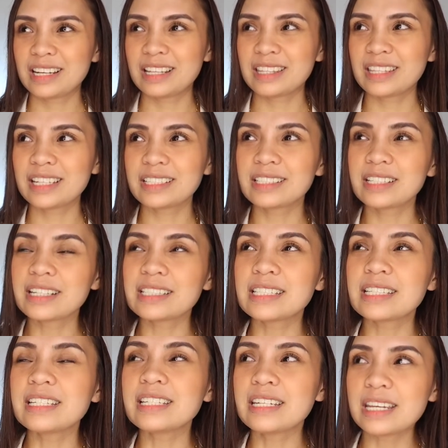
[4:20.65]
that
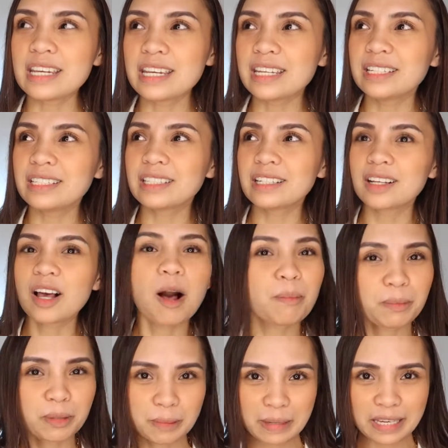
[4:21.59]
doesn't need
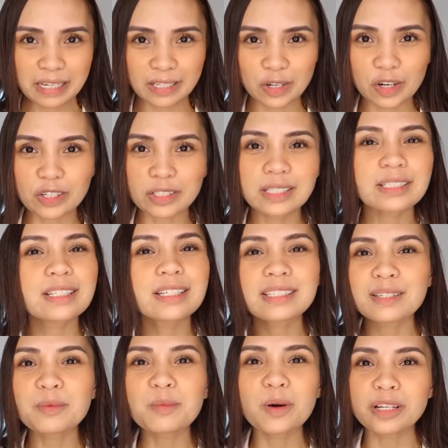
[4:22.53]
compliment, or that
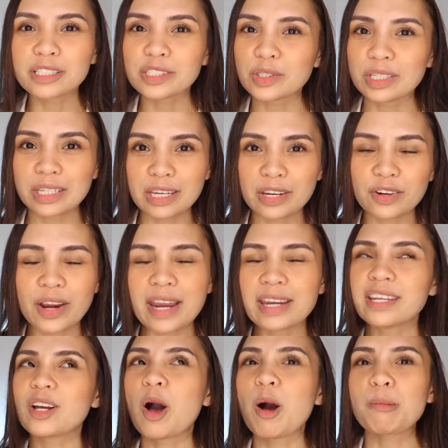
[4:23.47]
doesn't want to hear any
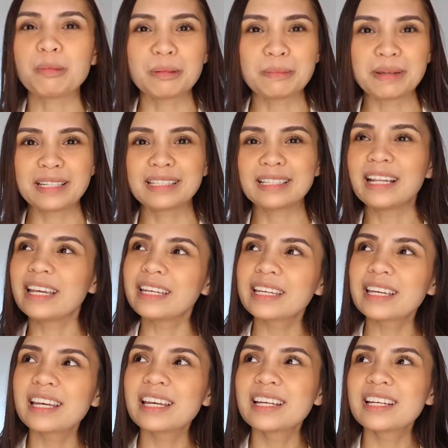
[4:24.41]
compliment. Like,
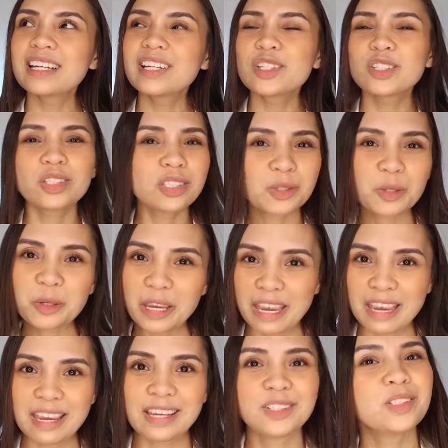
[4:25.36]
she's
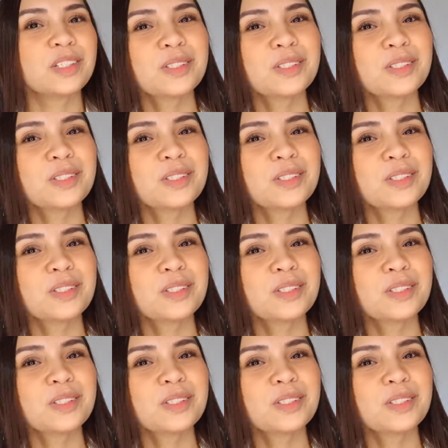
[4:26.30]
okay